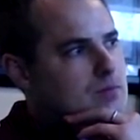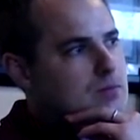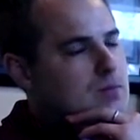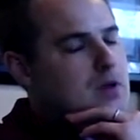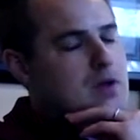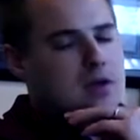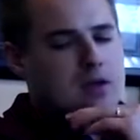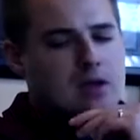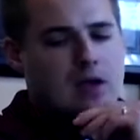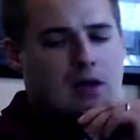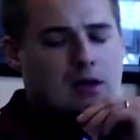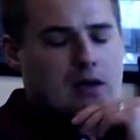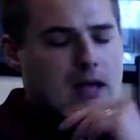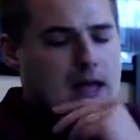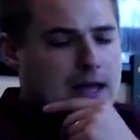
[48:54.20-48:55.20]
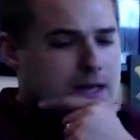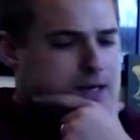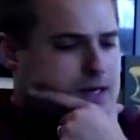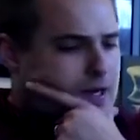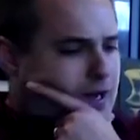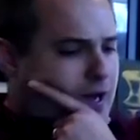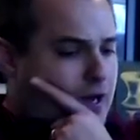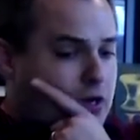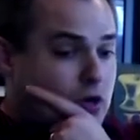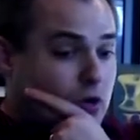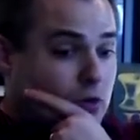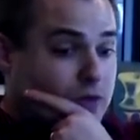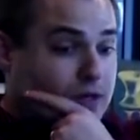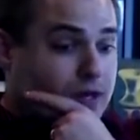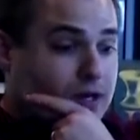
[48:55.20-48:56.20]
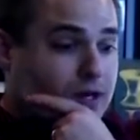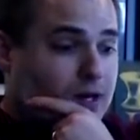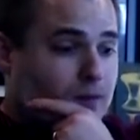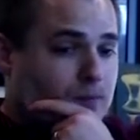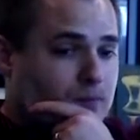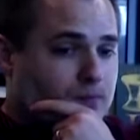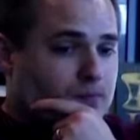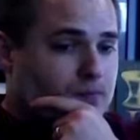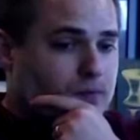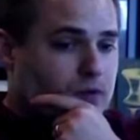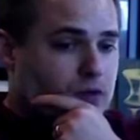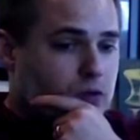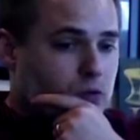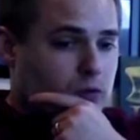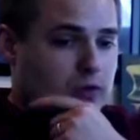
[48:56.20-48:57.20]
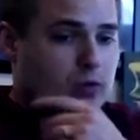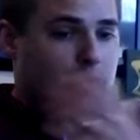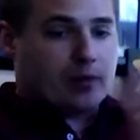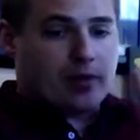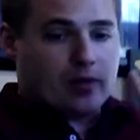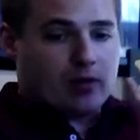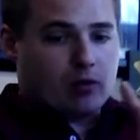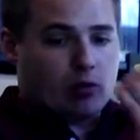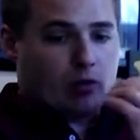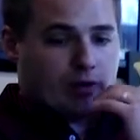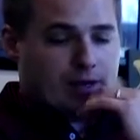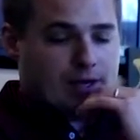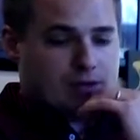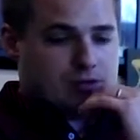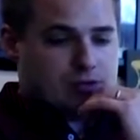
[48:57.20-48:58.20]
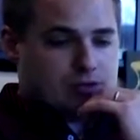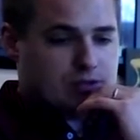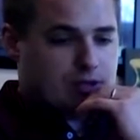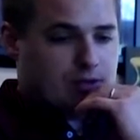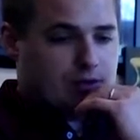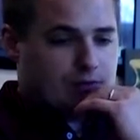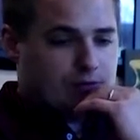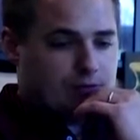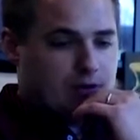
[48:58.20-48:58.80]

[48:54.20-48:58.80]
Yeah, and I know that you're one of the organizers of